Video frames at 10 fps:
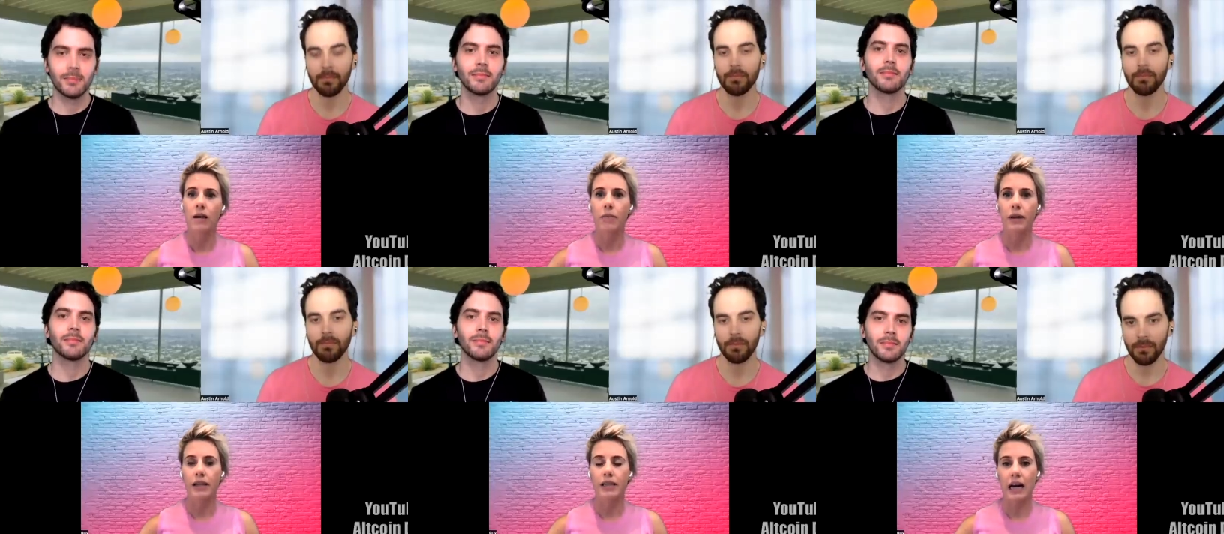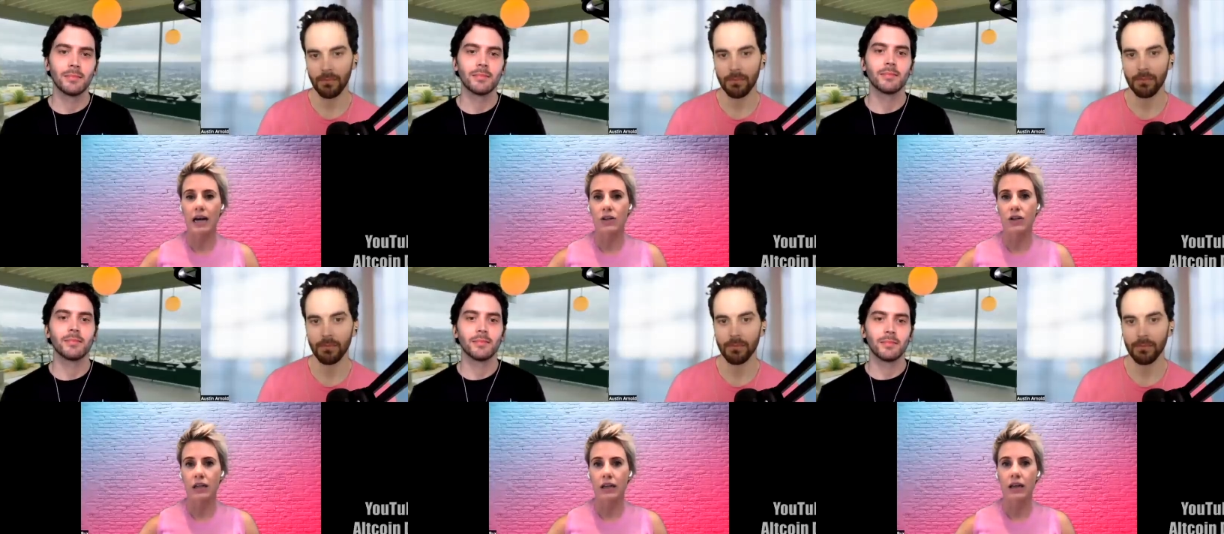Speaker 1: because
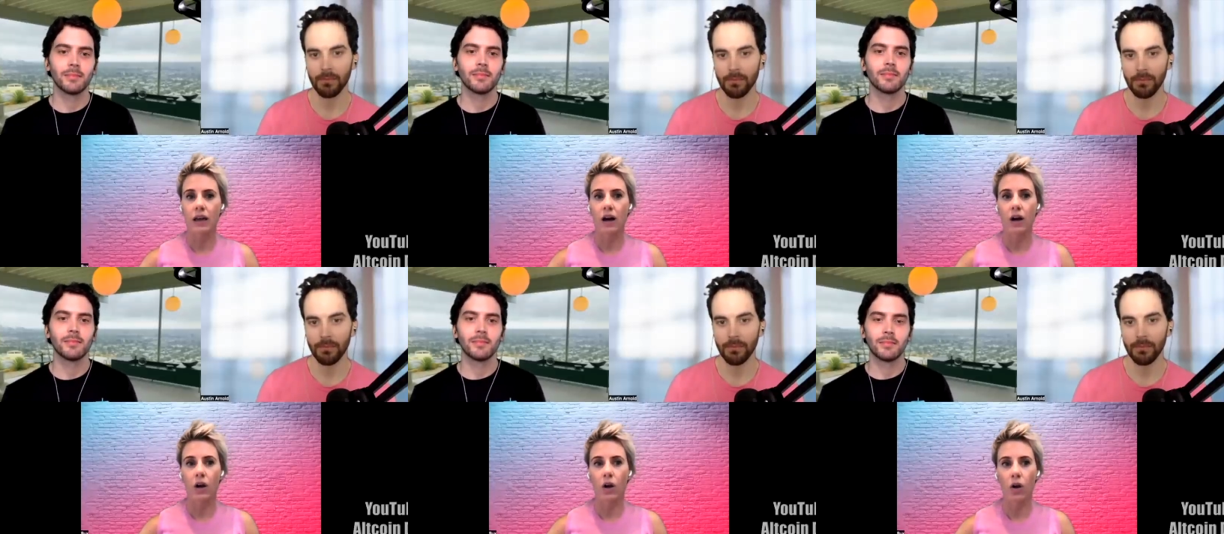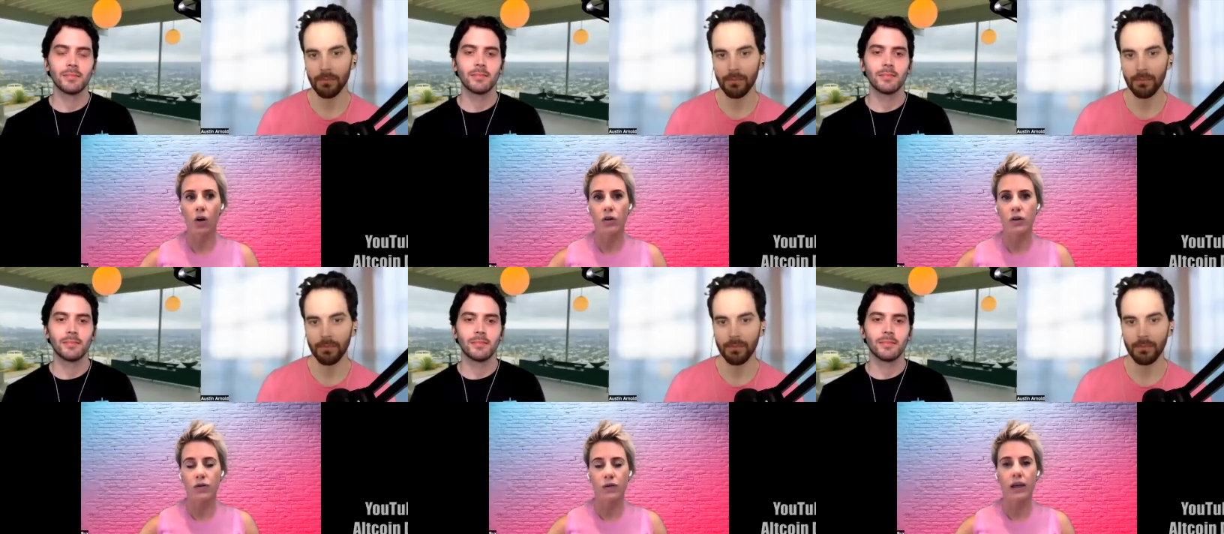actually a
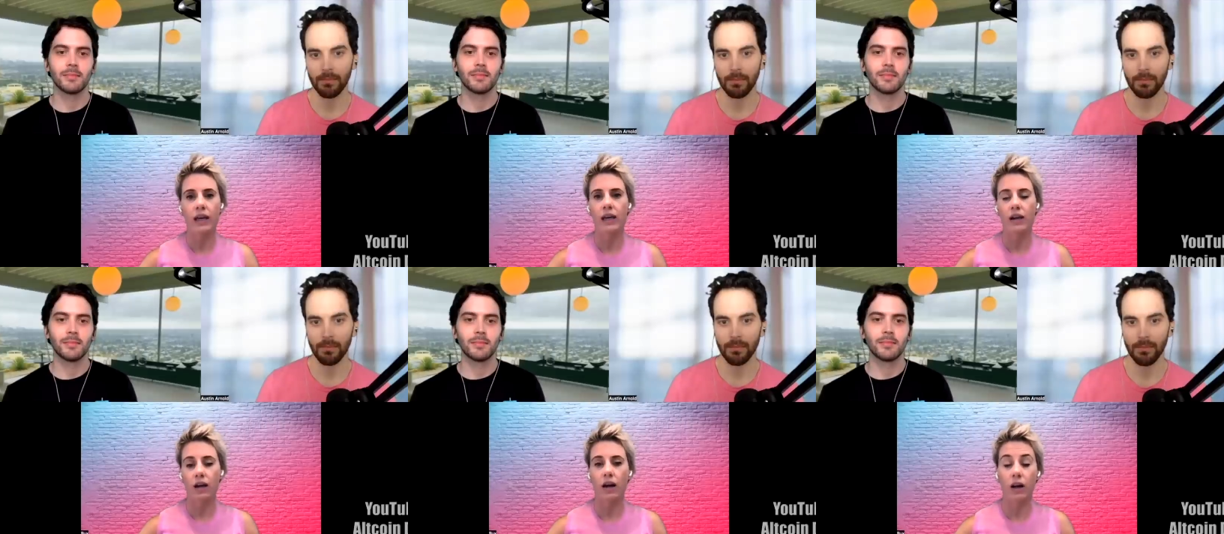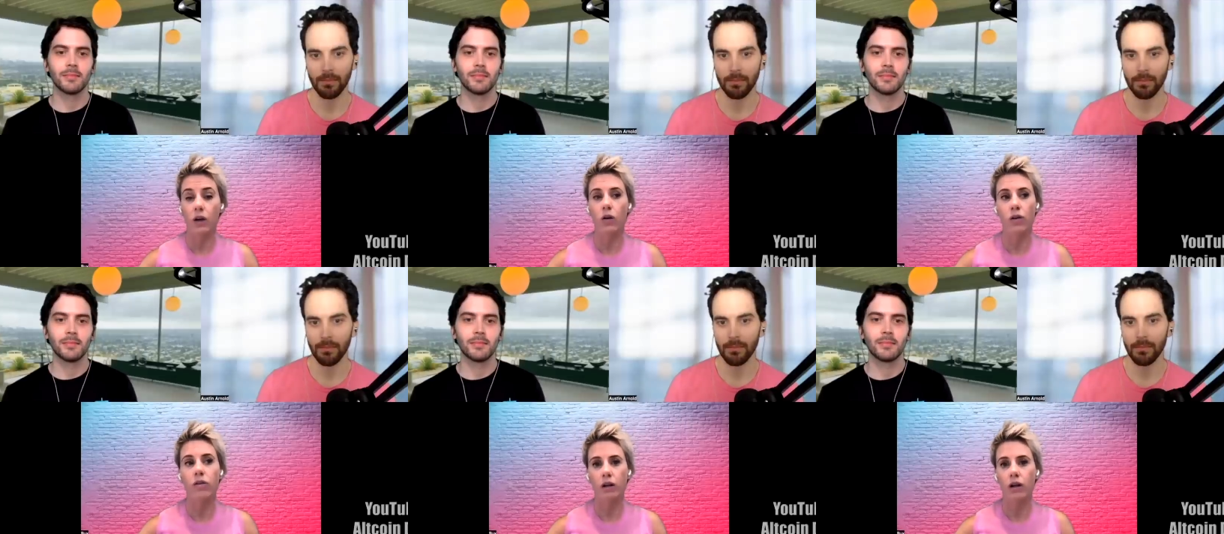lot of the key like a lot
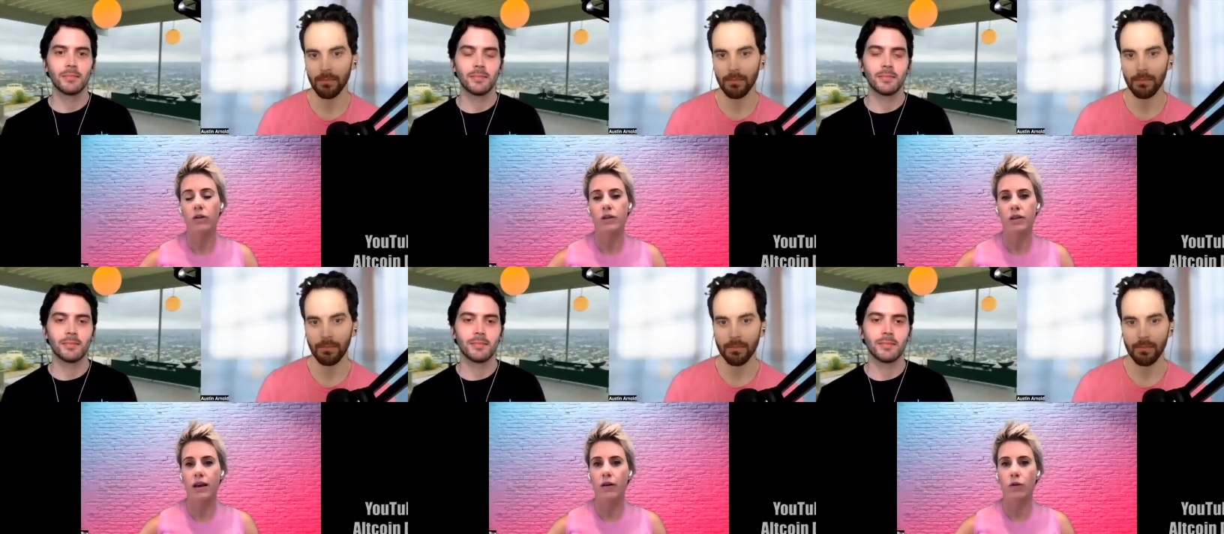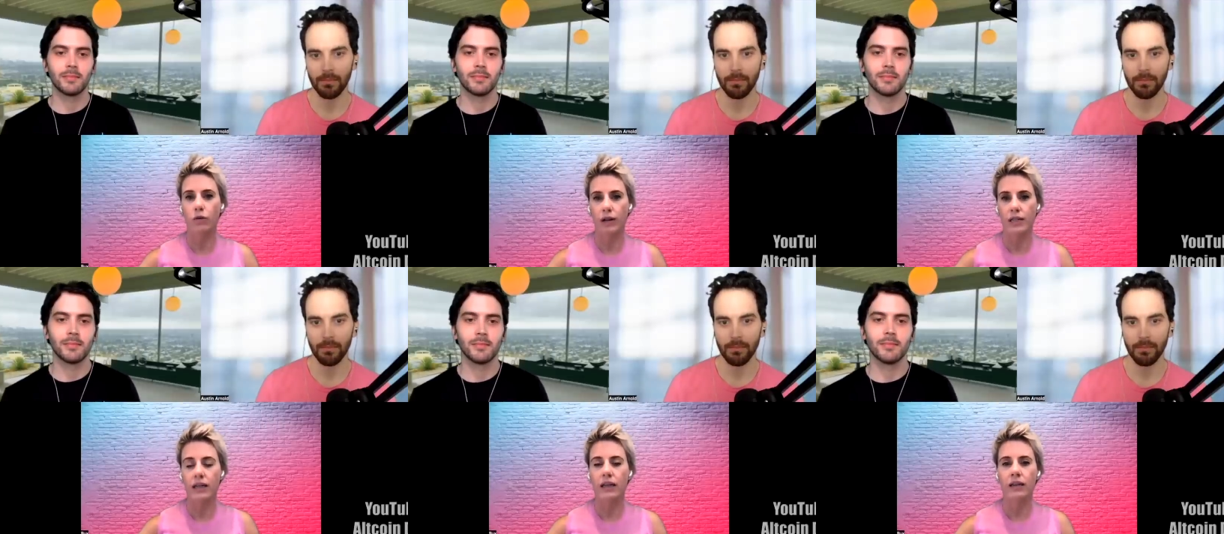of the clues are there
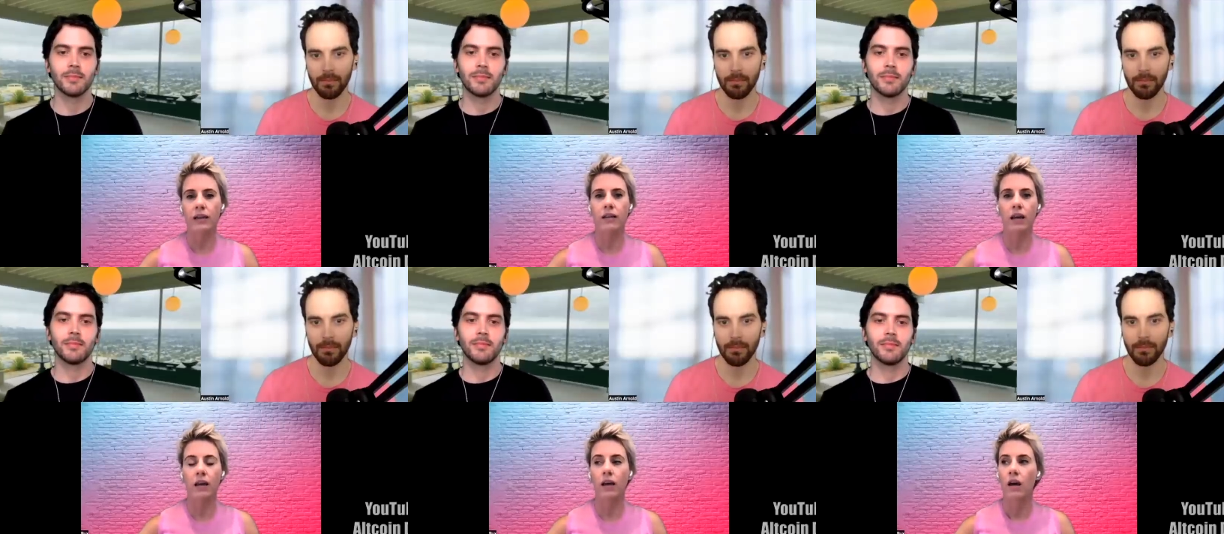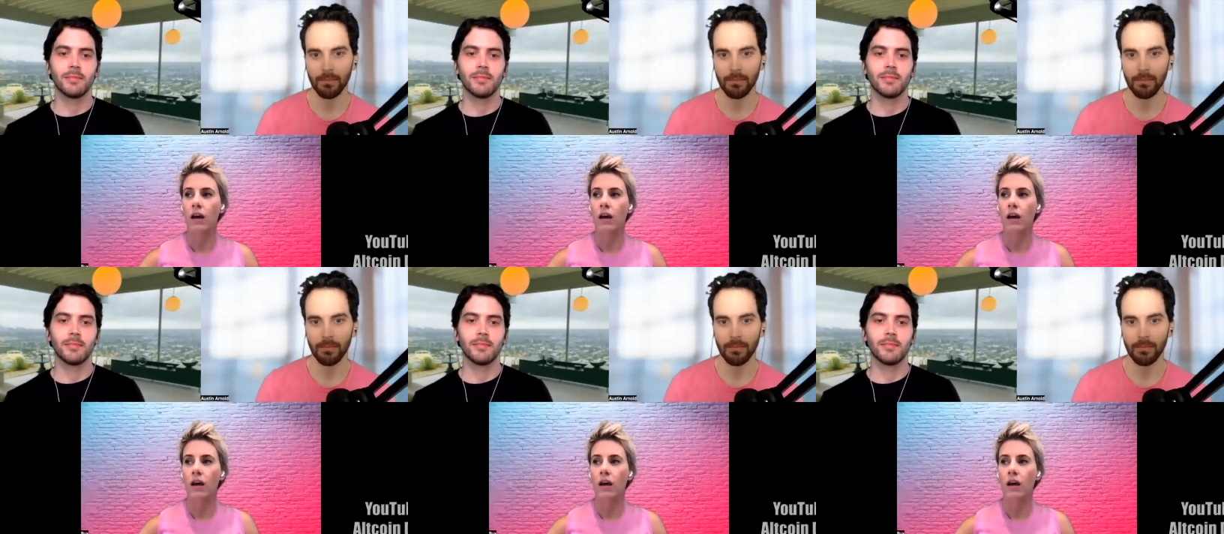already and i think